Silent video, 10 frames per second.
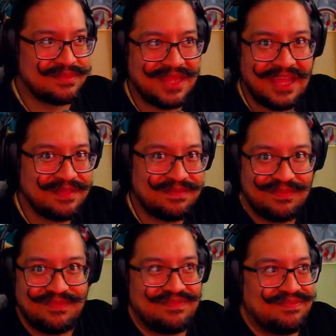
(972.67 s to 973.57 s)
that
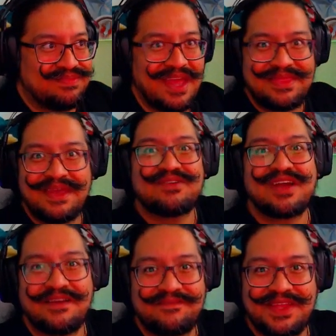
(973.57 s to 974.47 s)
that never
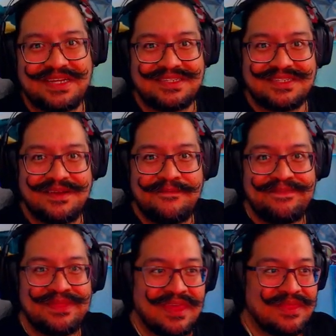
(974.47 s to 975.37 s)
got finished
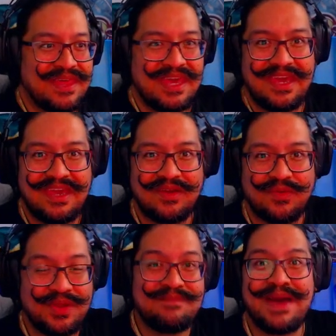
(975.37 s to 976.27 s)
the
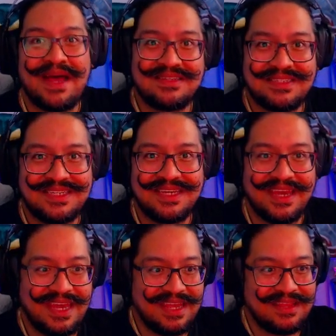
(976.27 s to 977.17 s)
rebalancing
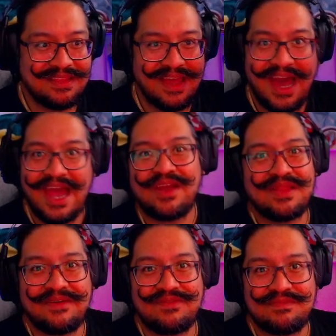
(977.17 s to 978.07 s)
in higher
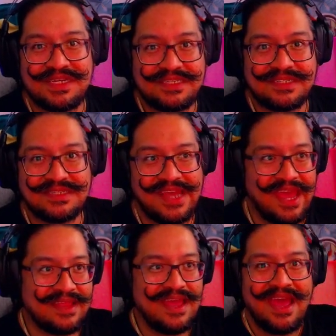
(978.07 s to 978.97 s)
level missions
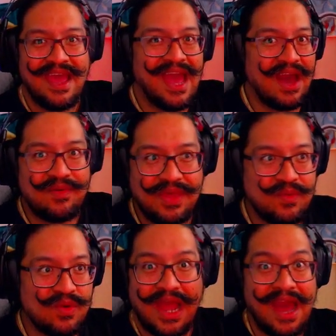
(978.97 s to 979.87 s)
and how they
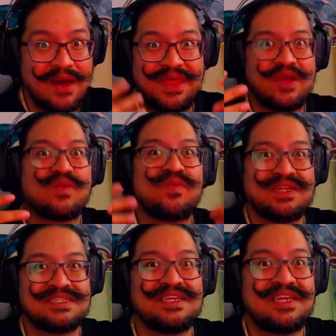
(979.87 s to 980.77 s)
were how they
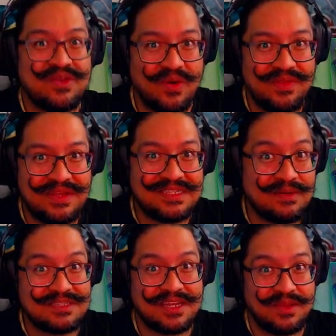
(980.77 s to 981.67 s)
originally told us
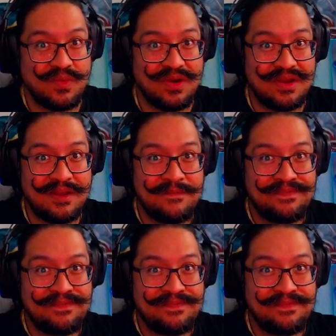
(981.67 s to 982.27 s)
that was going to work